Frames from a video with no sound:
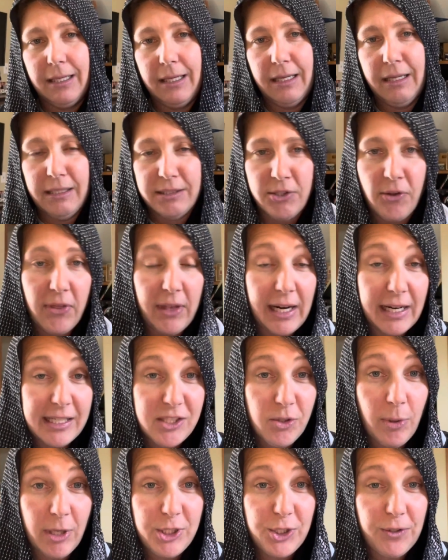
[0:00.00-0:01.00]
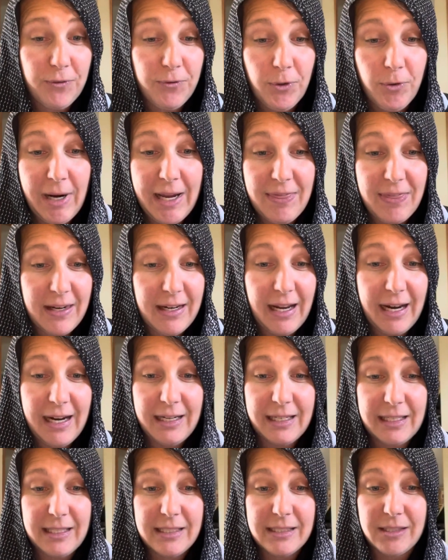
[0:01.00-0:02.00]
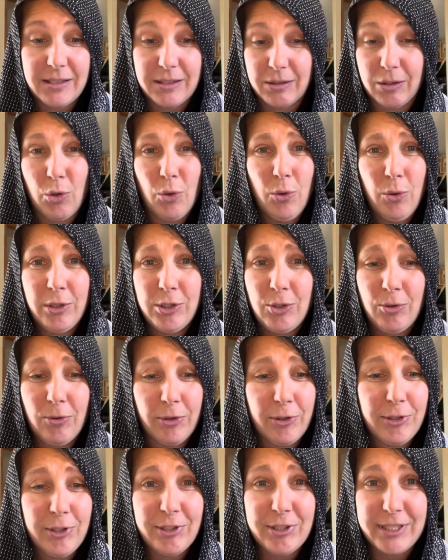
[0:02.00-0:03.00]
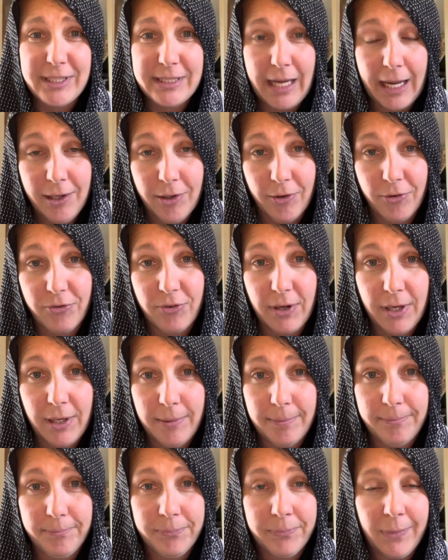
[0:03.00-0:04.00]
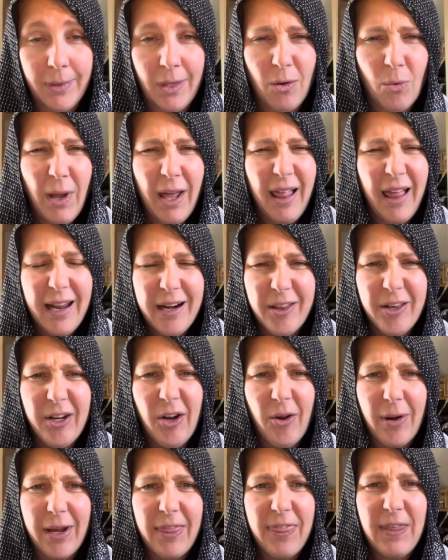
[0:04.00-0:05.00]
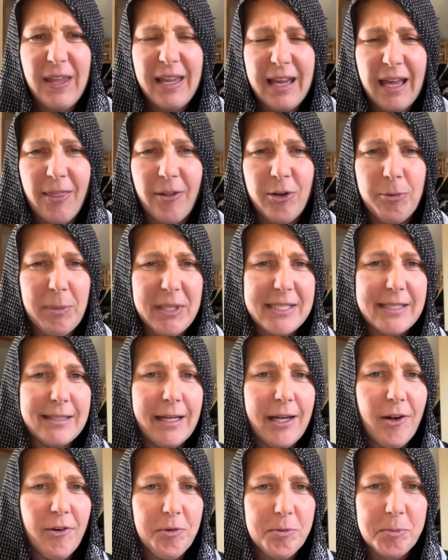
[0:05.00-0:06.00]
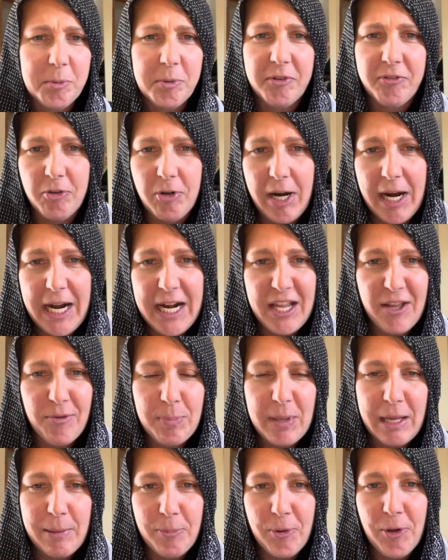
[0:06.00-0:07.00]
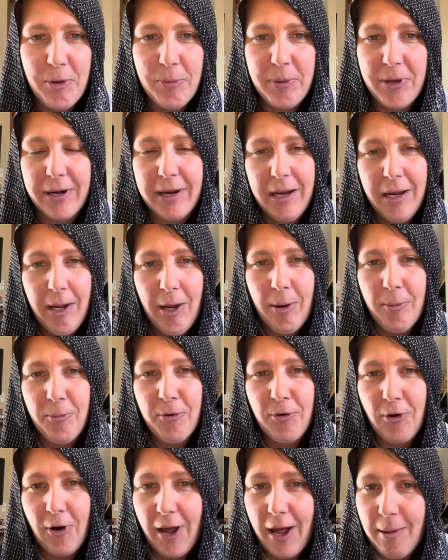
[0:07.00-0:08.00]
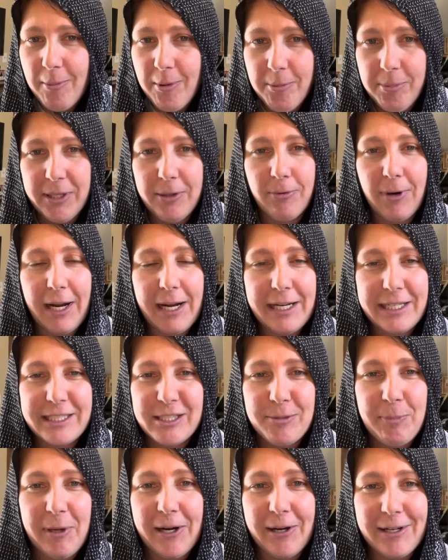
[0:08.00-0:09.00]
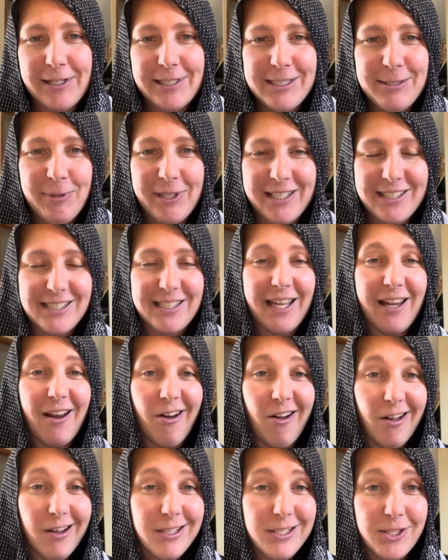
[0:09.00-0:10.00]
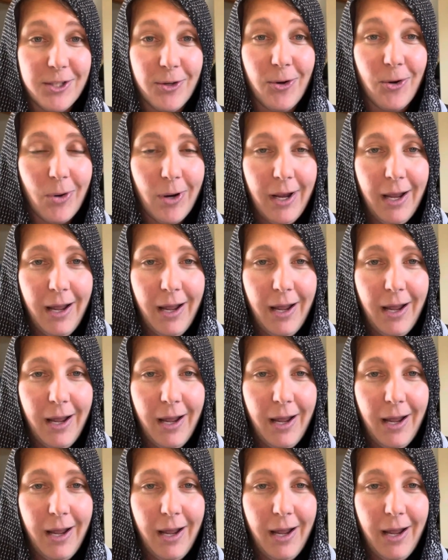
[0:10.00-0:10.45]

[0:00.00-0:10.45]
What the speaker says: So the next question for Wright the Knight is, who did you learn your style from? Well, I don't know. I think I learned my style from a variety of people, but probably Ryan's parents, because they also